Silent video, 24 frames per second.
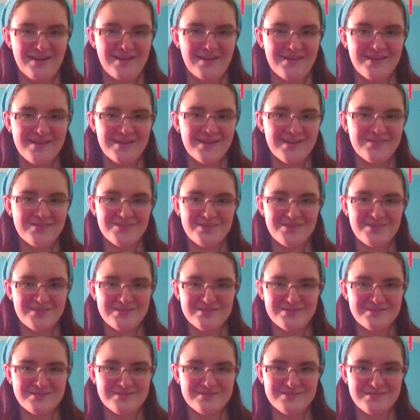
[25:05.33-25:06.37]
You never.
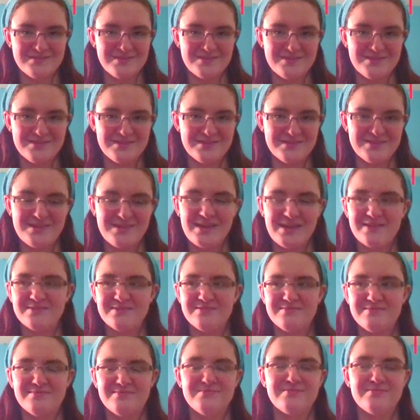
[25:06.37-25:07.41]
It's like
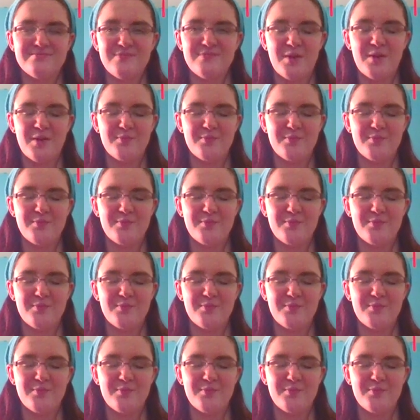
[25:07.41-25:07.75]
um,